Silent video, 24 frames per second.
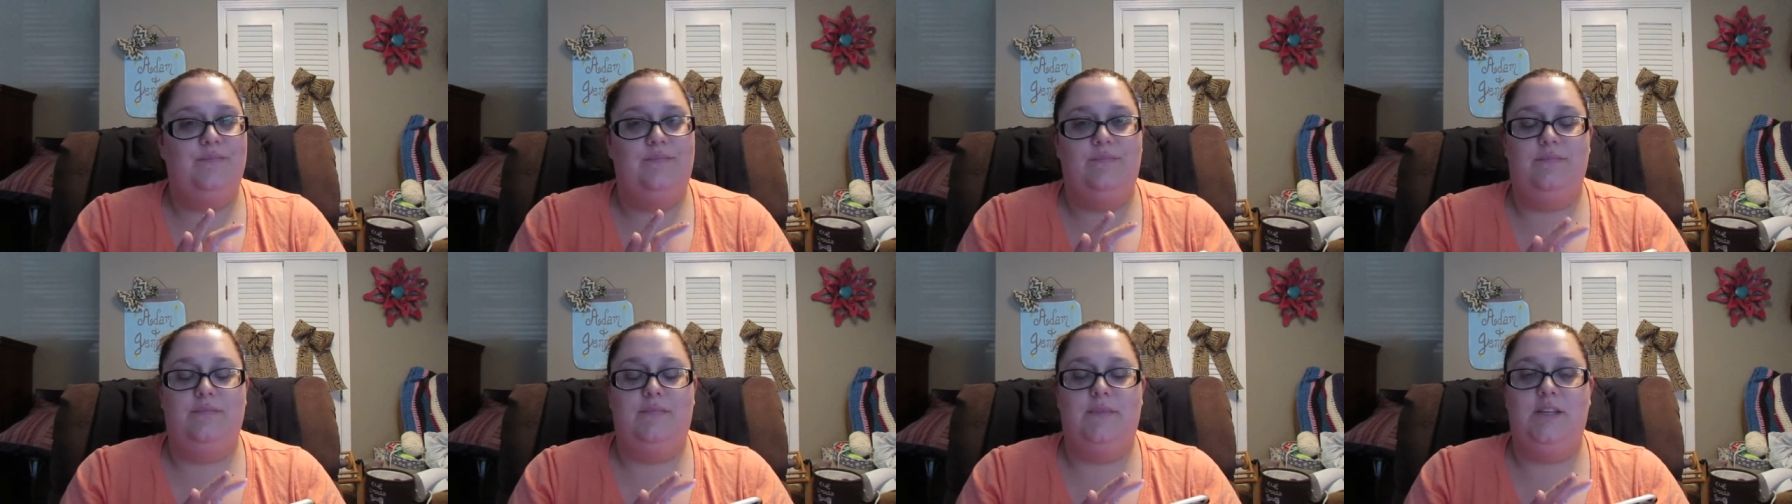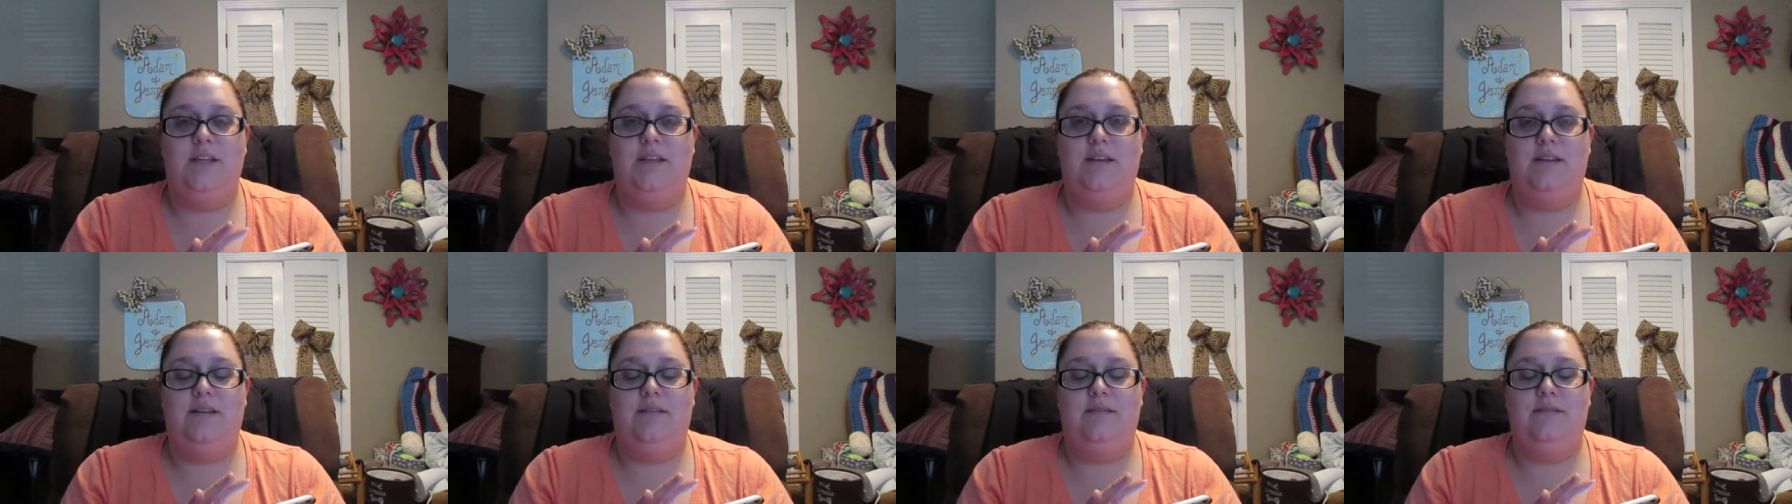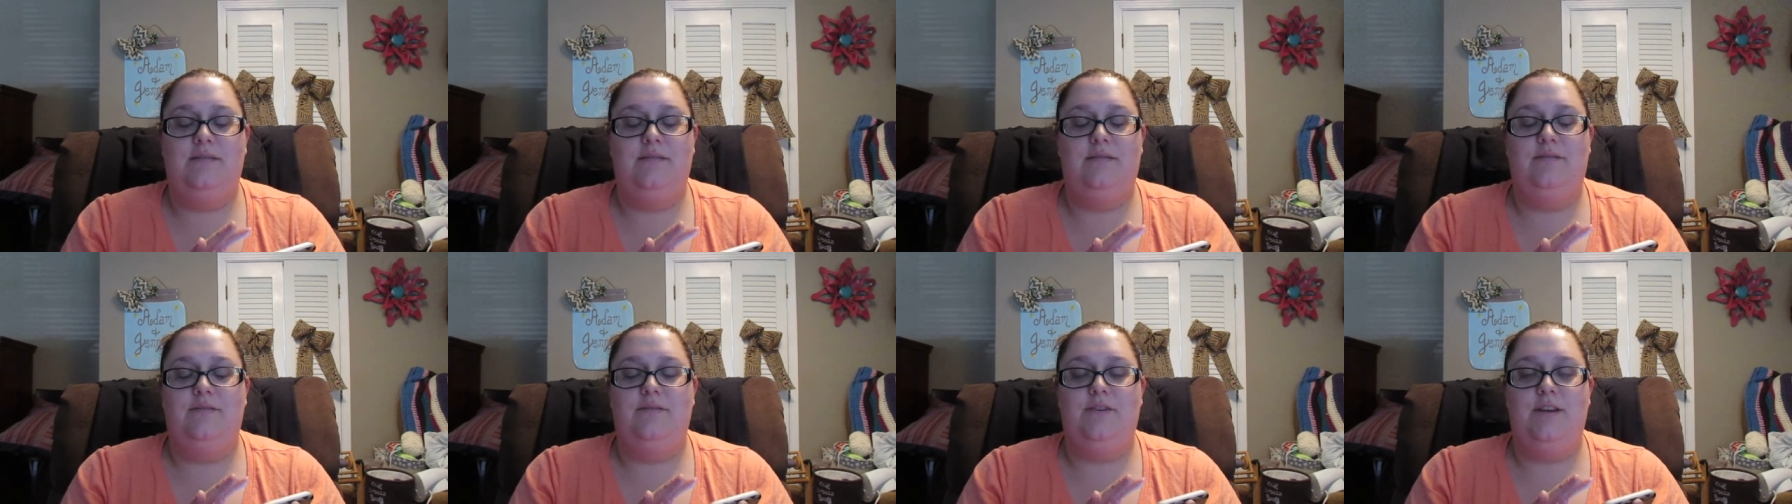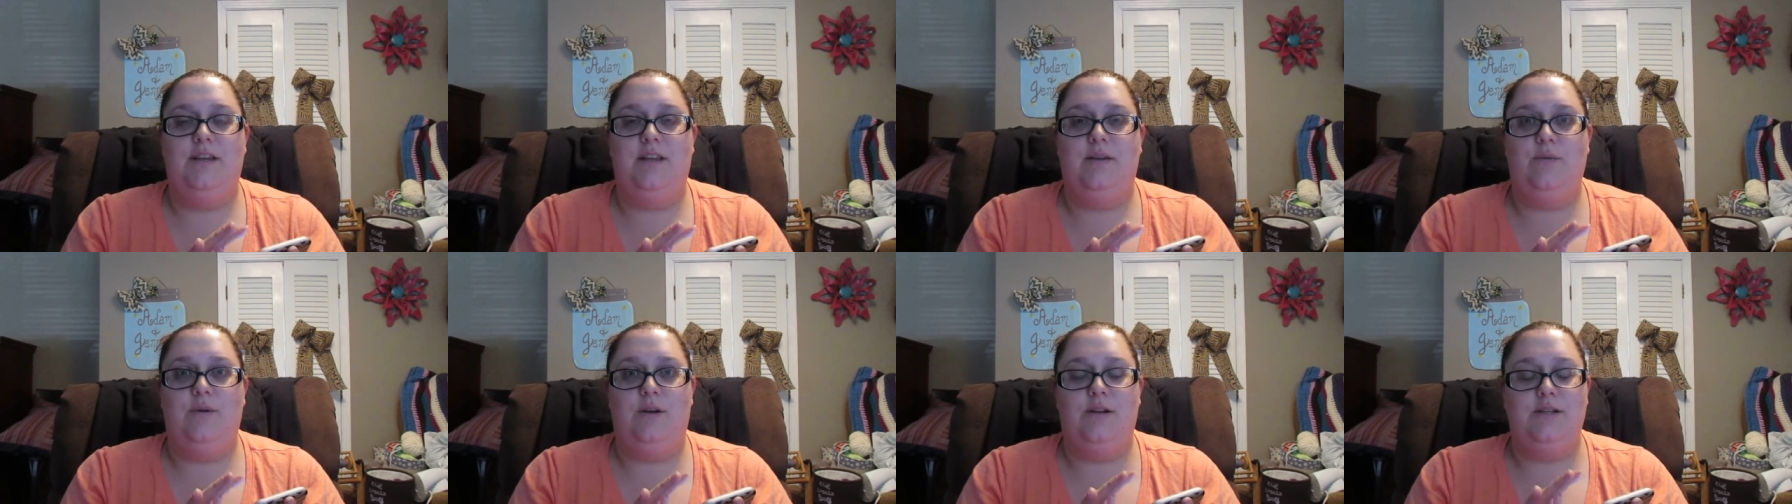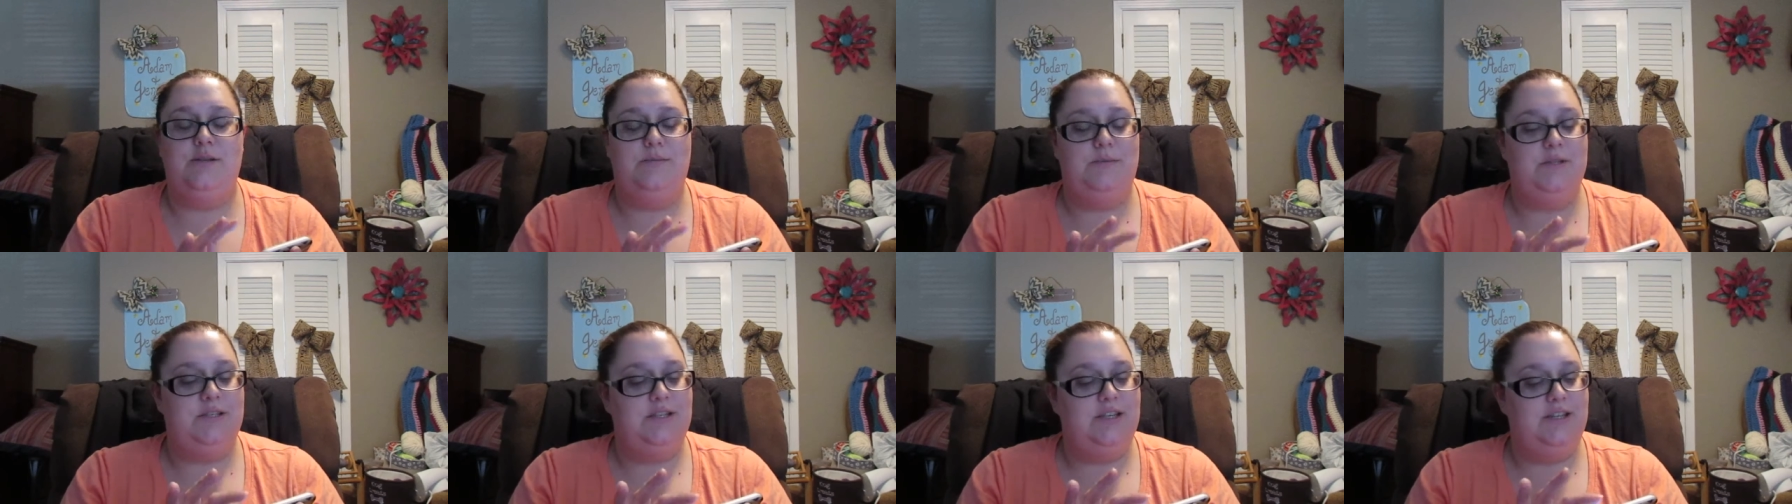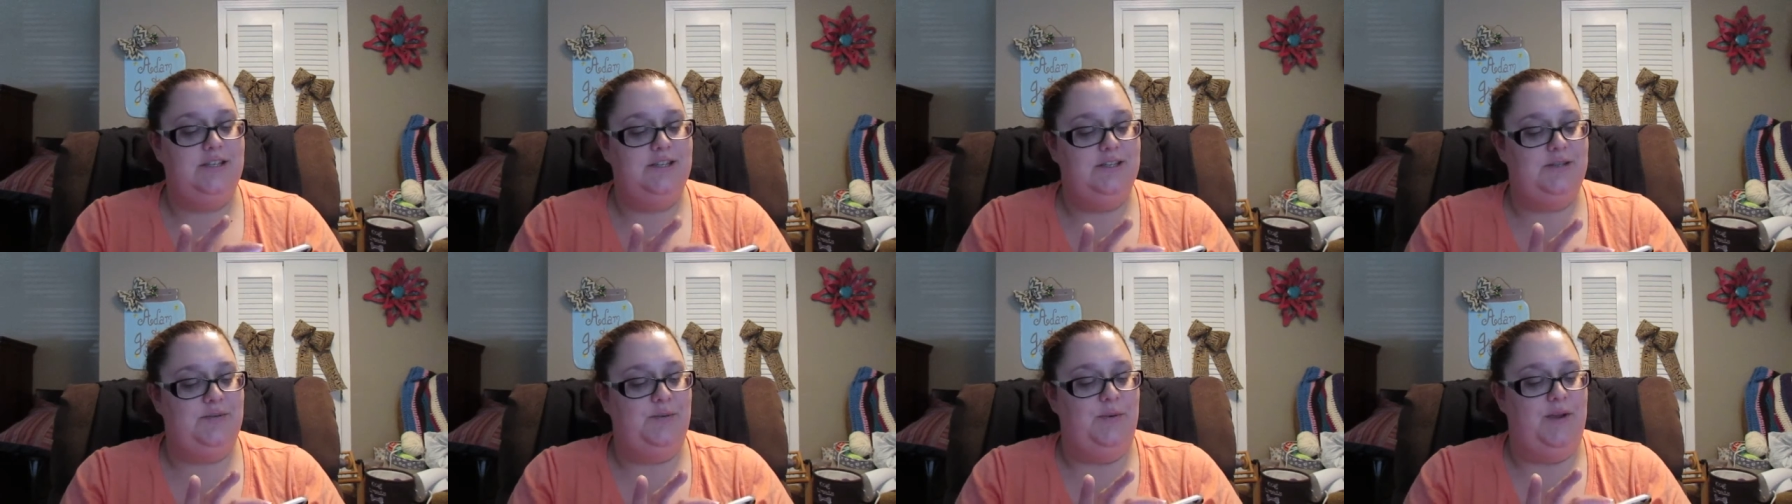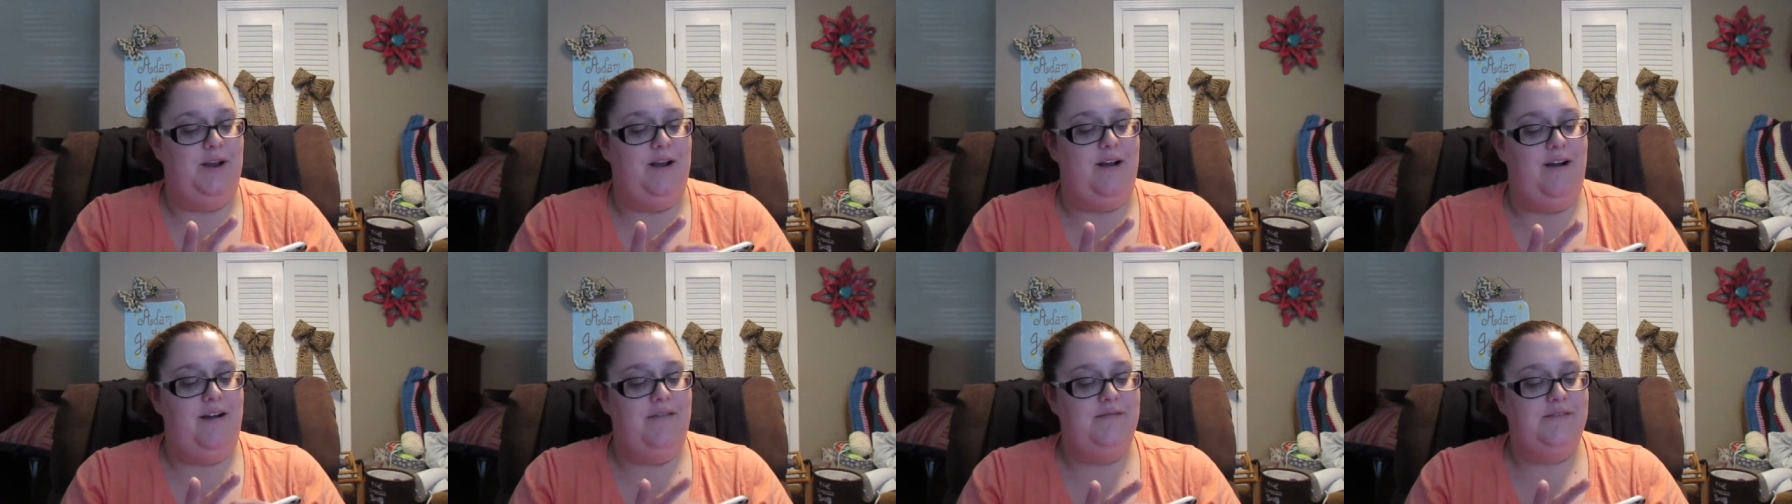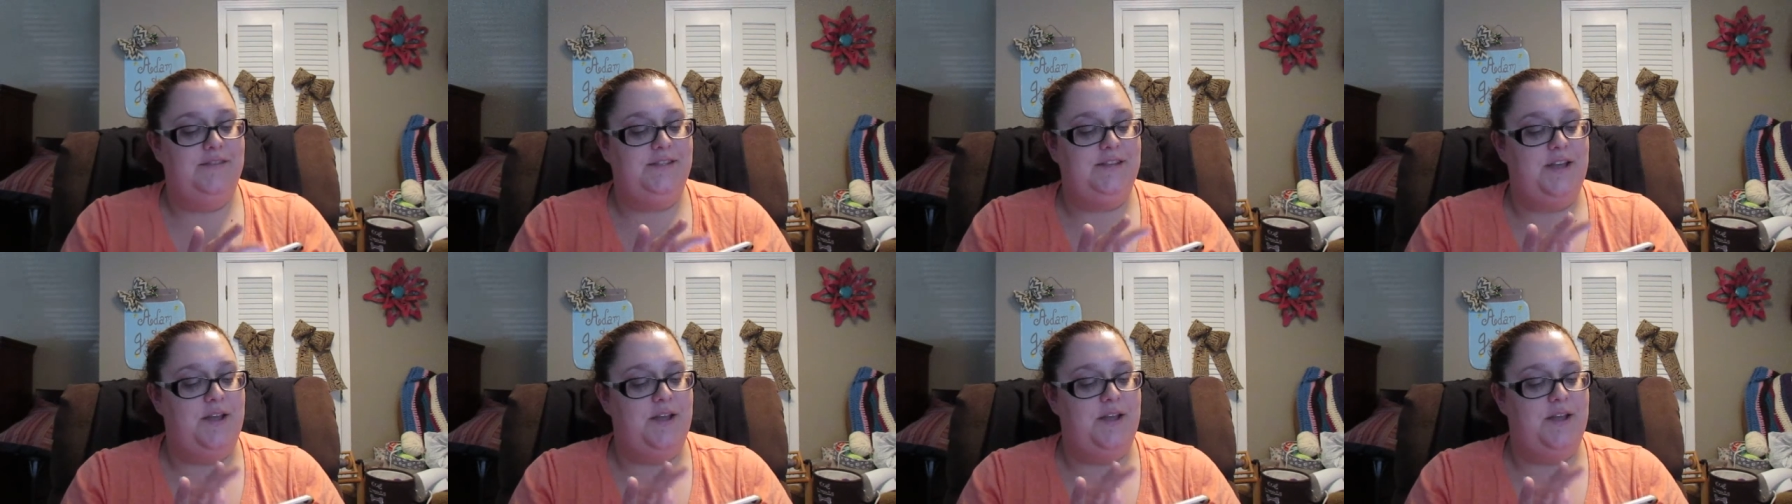The freaking washing machine just went off,